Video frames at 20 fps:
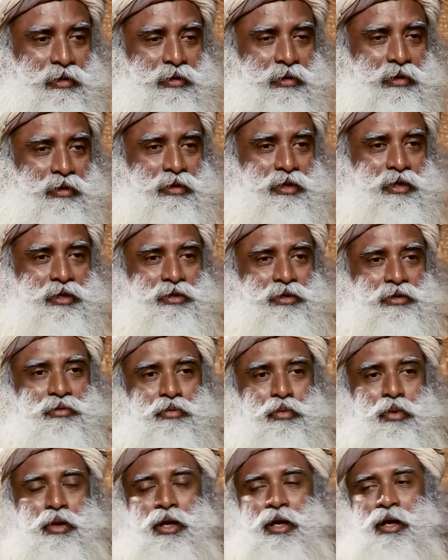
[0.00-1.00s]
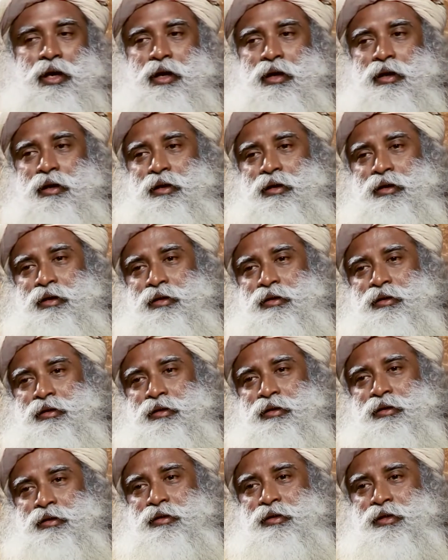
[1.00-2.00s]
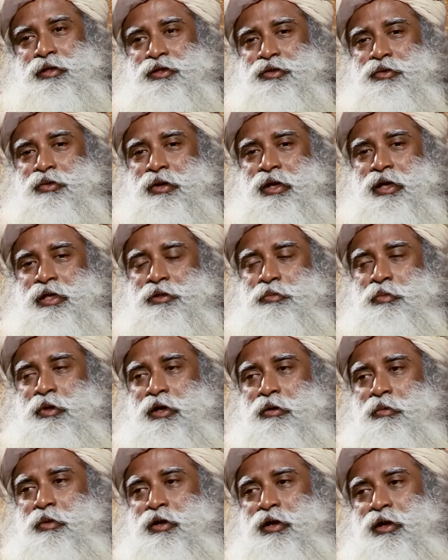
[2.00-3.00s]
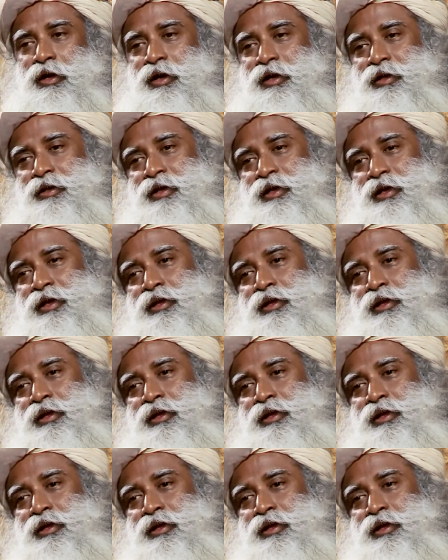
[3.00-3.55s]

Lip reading: The reason why ritual has become an ugly thing